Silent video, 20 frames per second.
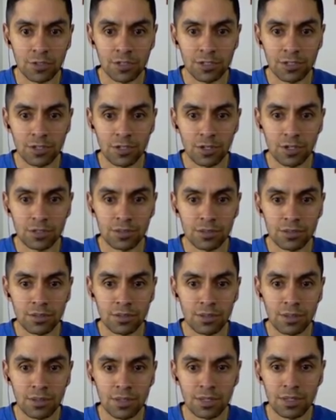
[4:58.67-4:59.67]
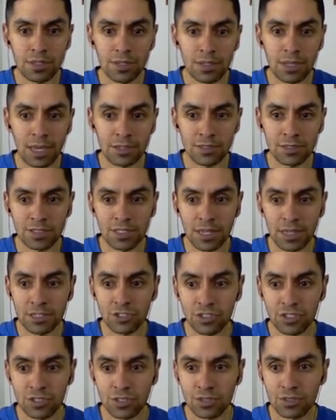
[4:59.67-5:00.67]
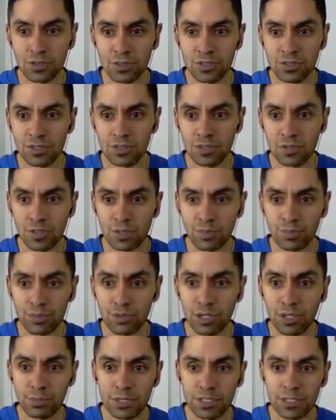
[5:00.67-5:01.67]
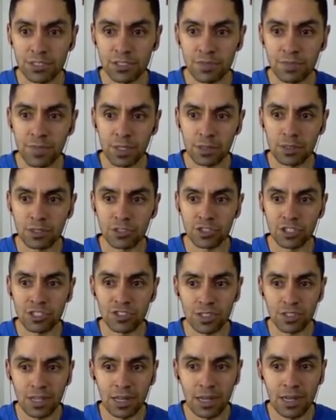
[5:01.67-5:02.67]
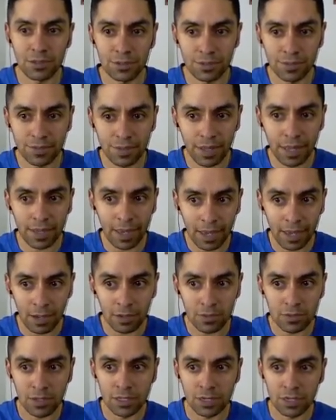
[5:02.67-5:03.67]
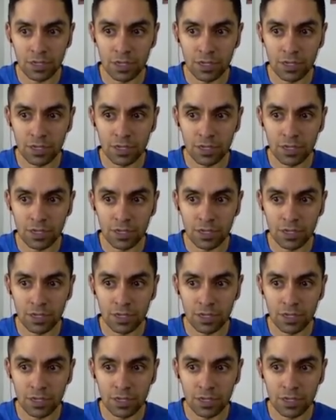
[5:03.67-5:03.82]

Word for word: you click on the annotation, look at properties, I'm going to change the color of that outline.